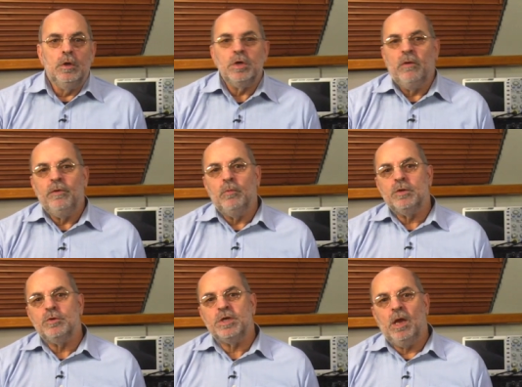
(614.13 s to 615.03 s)
So if you
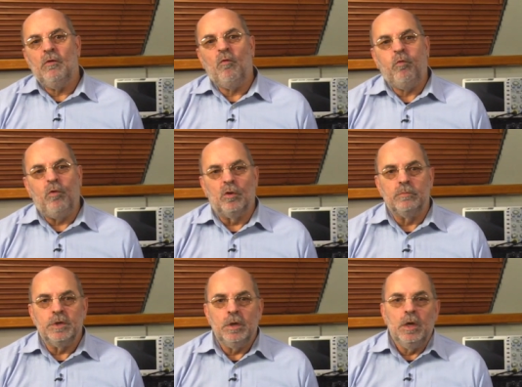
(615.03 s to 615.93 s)
want to stay
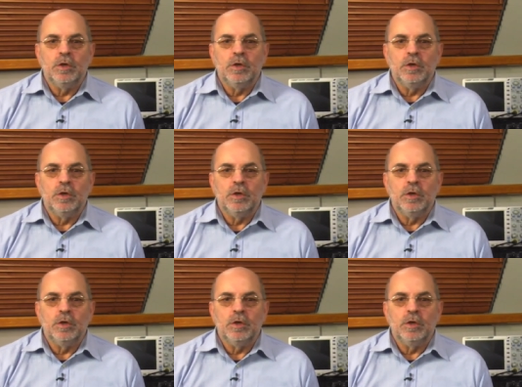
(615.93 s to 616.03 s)
informed,